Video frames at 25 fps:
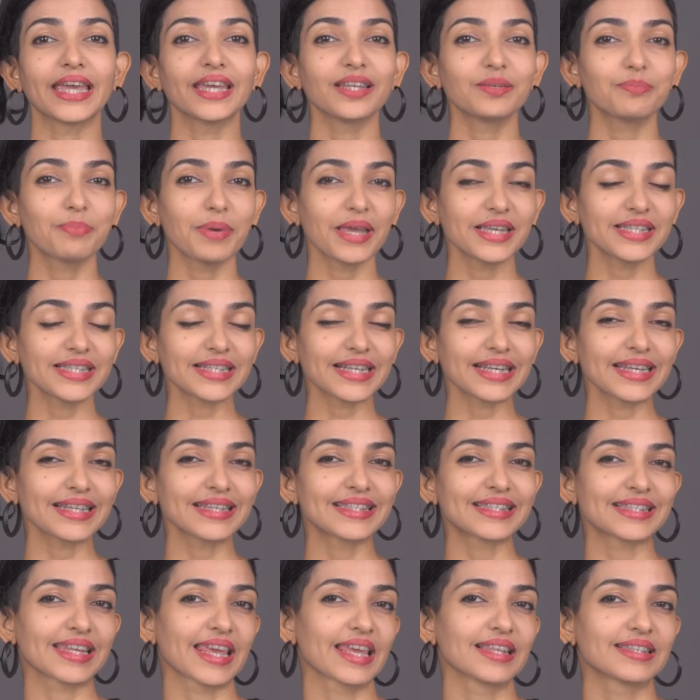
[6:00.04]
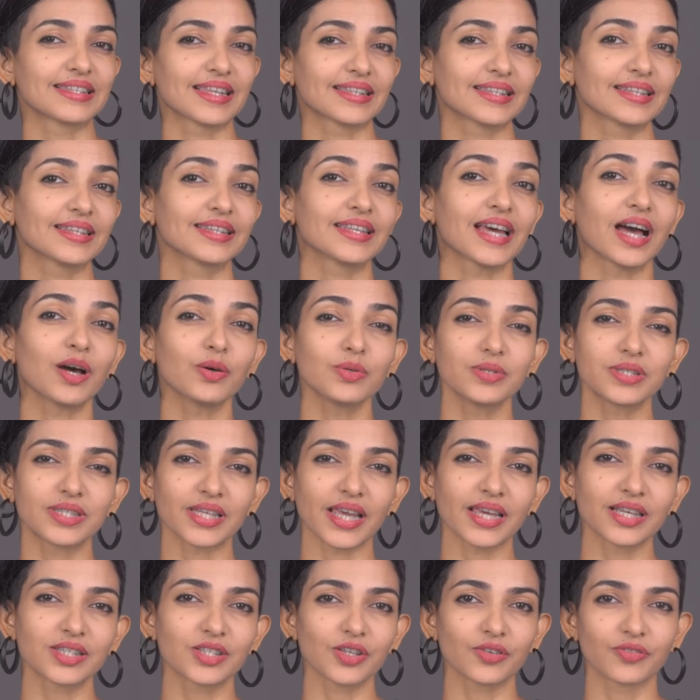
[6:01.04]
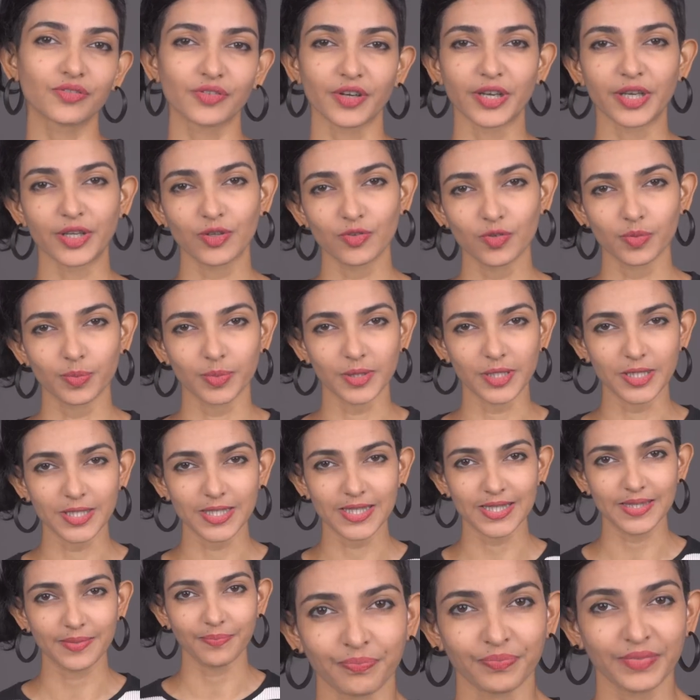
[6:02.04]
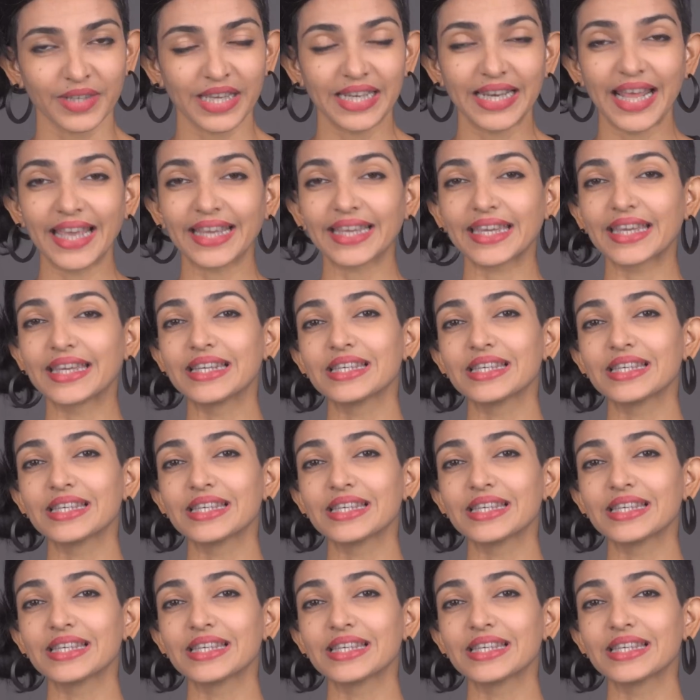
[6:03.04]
It basically states that the downsides of renewables, like